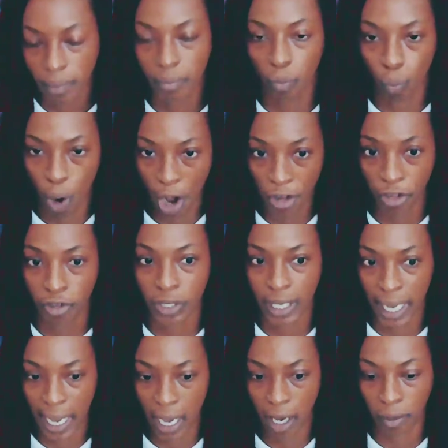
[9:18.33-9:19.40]
watered
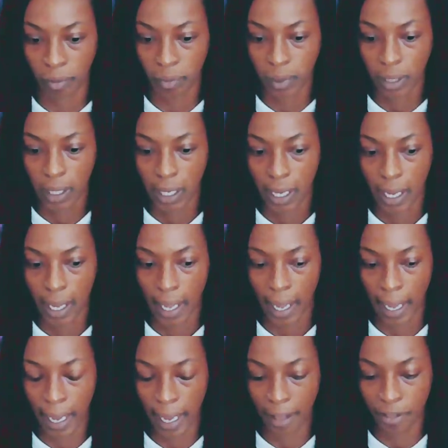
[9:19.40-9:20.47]
down,
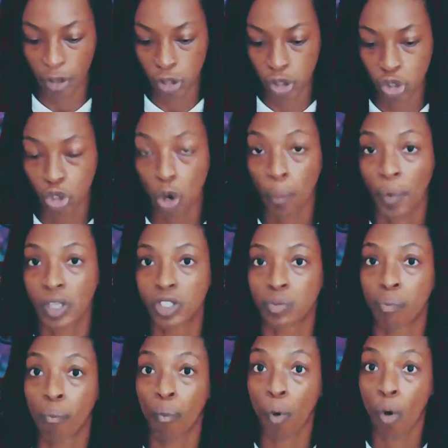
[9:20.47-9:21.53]
and there's so much
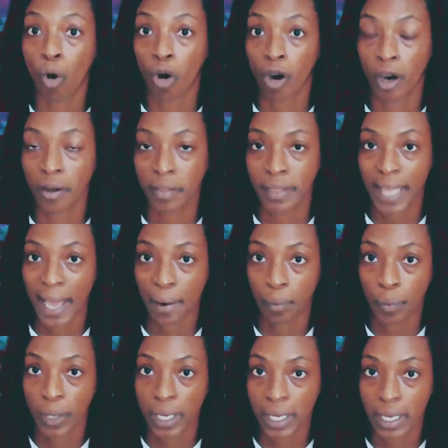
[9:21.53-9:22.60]
more that
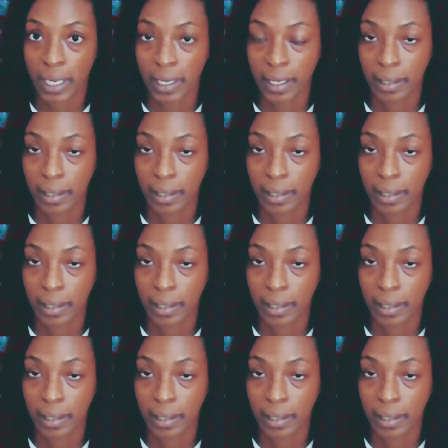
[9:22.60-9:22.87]
we